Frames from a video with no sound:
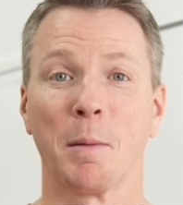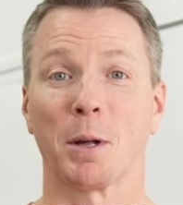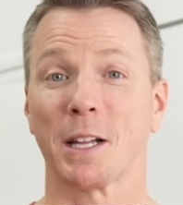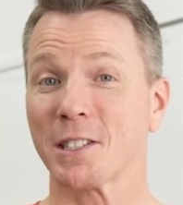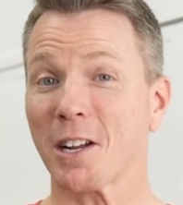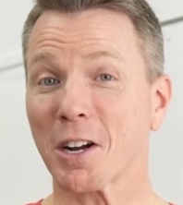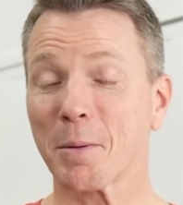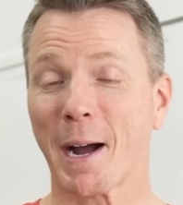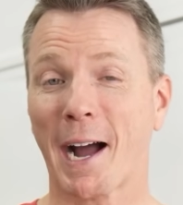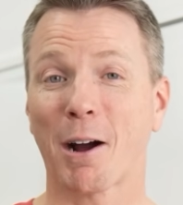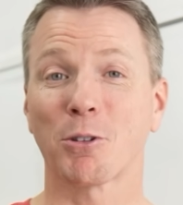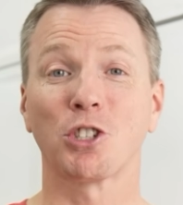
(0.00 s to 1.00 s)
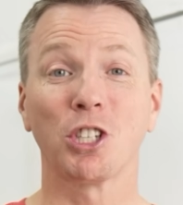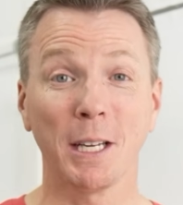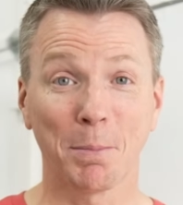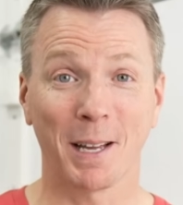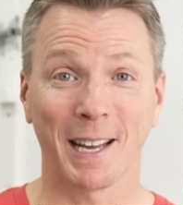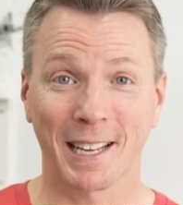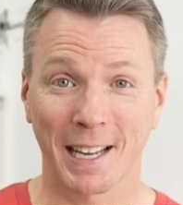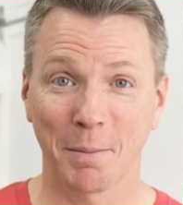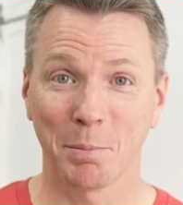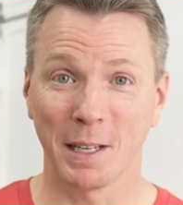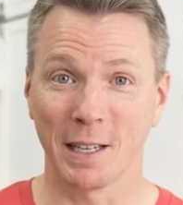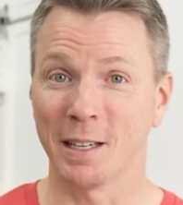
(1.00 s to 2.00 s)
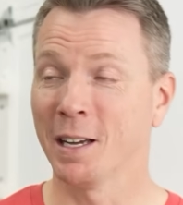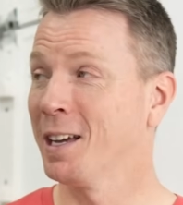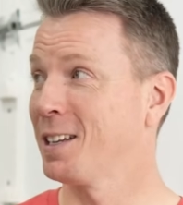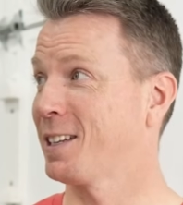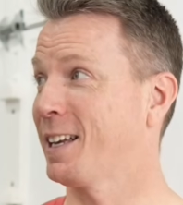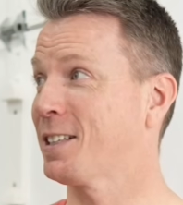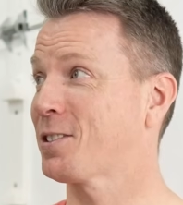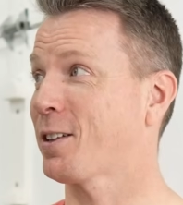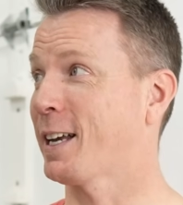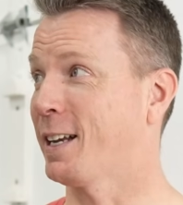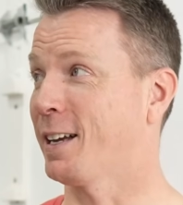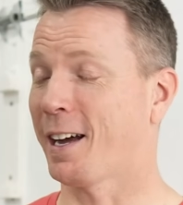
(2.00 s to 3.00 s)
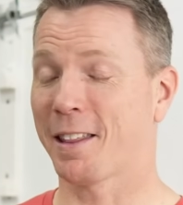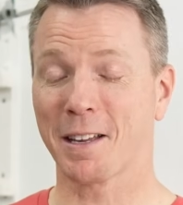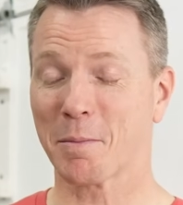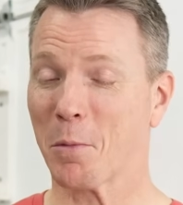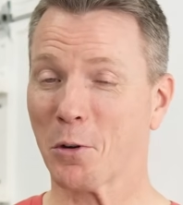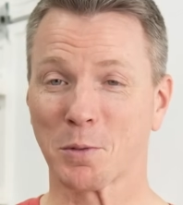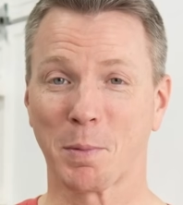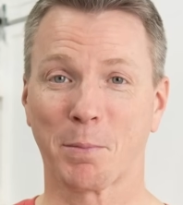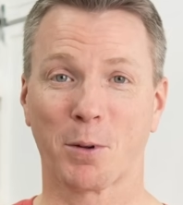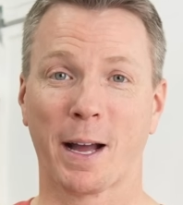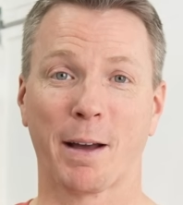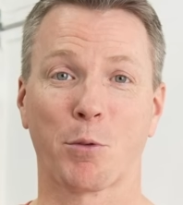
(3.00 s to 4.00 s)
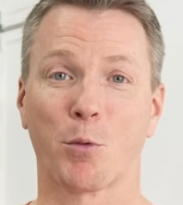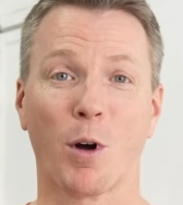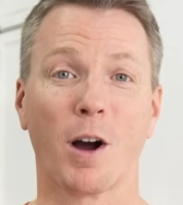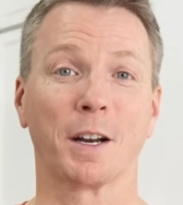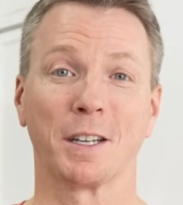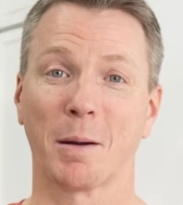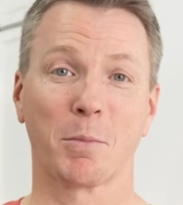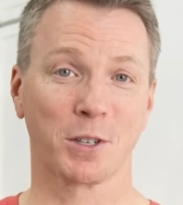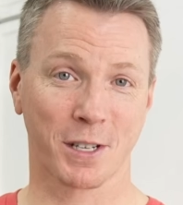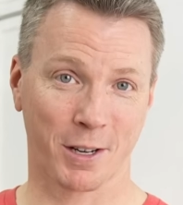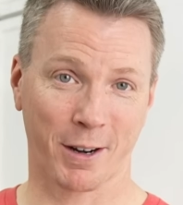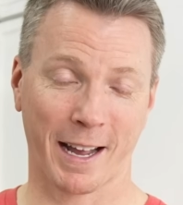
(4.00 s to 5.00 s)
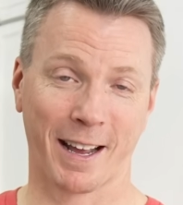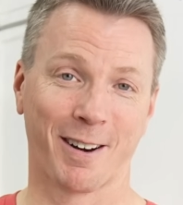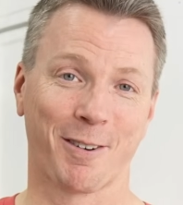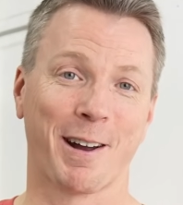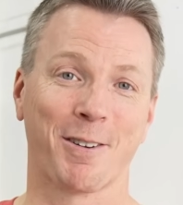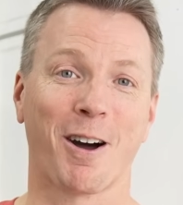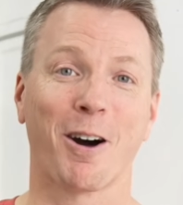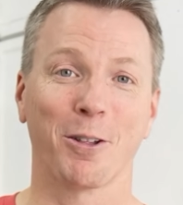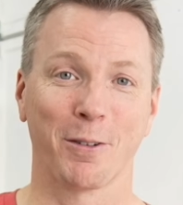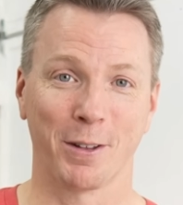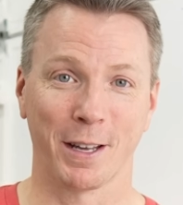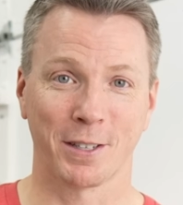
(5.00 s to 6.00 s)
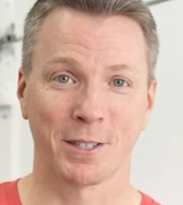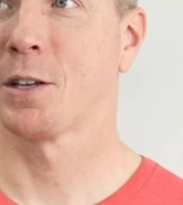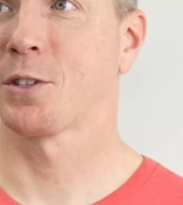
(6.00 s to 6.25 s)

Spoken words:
But let's talk about how cheap it can be to insulate it. I think most people have the wrong numbers in their head around all of this.